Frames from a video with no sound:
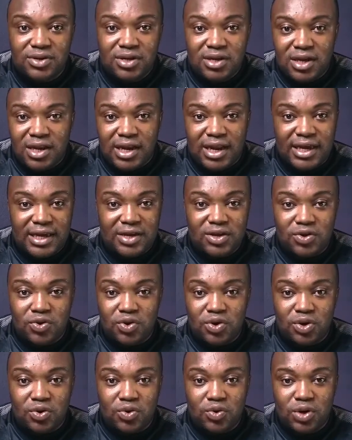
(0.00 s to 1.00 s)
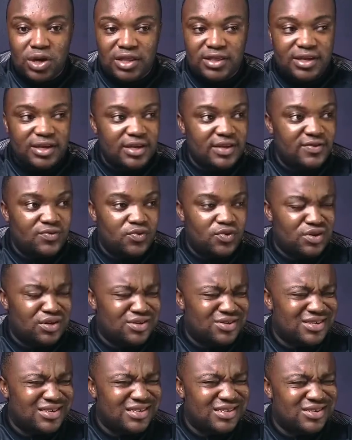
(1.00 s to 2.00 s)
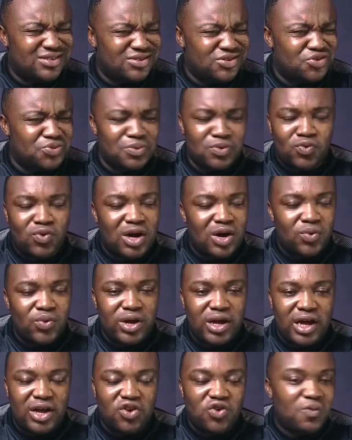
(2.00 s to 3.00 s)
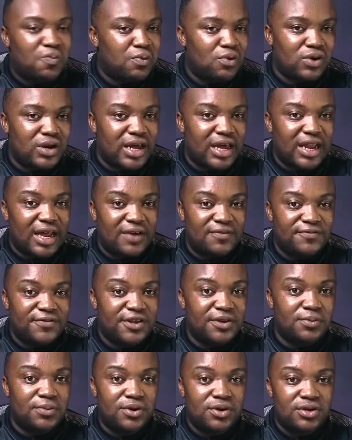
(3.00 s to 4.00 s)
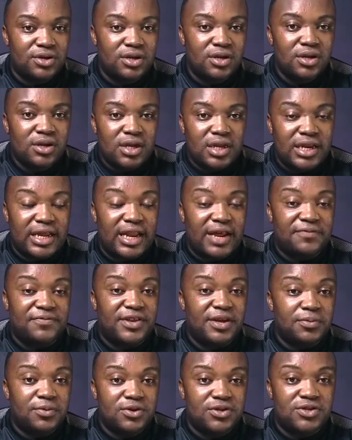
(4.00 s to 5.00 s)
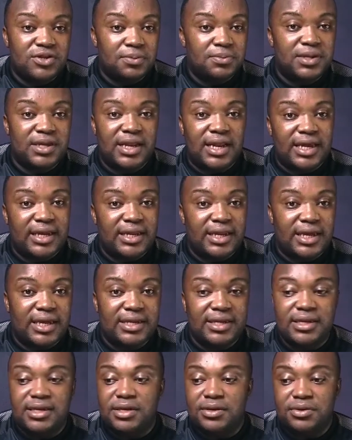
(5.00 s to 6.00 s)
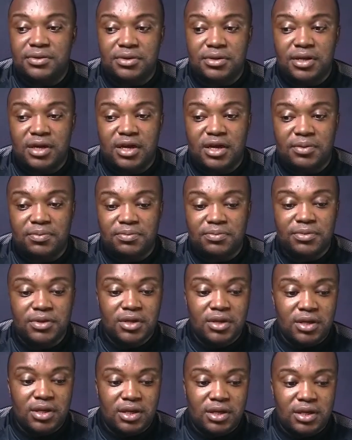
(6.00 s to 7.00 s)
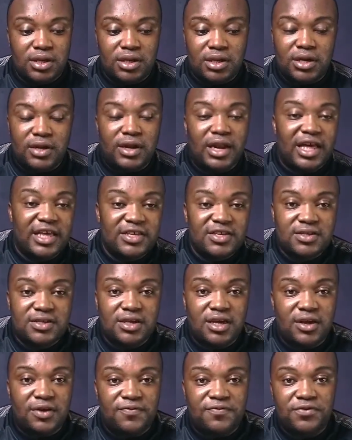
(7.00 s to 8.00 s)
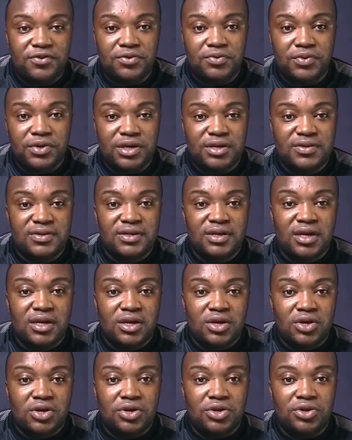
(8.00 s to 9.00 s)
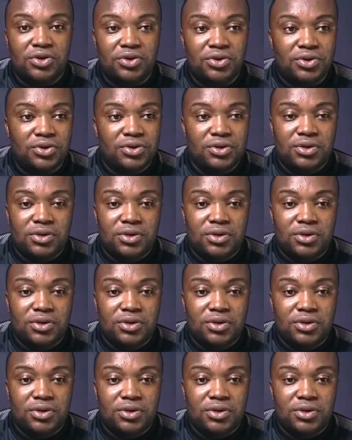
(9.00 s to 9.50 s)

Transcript: Like I think it should be Huawei and Oppo that have demoed something like that in the last few weeks, you know.